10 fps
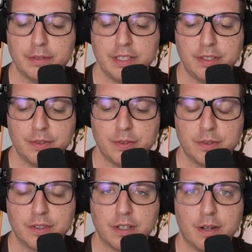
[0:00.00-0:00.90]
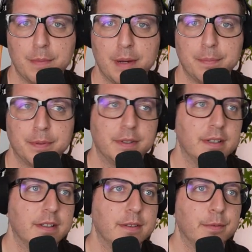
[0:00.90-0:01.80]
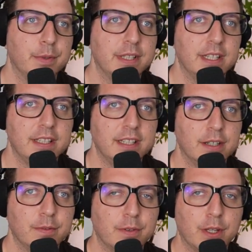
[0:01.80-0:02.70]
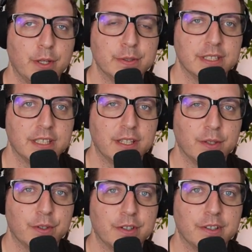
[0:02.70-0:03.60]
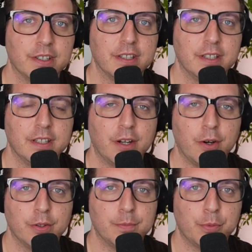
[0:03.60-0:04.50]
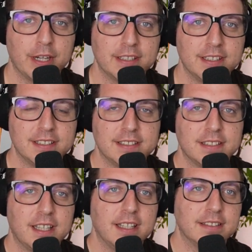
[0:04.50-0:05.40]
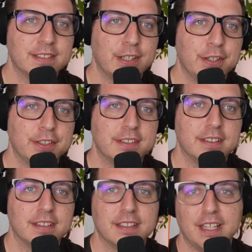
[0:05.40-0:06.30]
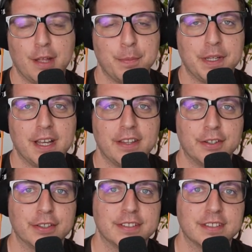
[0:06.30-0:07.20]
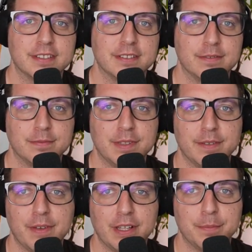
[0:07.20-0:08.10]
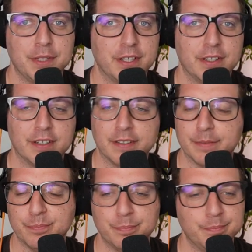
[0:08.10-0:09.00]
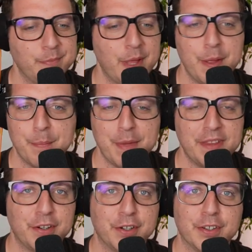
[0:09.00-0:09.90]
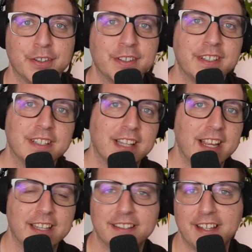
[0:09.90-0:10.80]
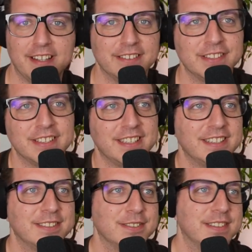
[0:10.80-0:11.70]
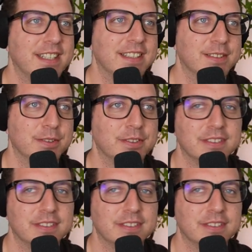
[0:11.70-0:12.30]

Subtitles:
did you come up with the idea of closing your own practice and start helping others develop their better clientele, let's just say so?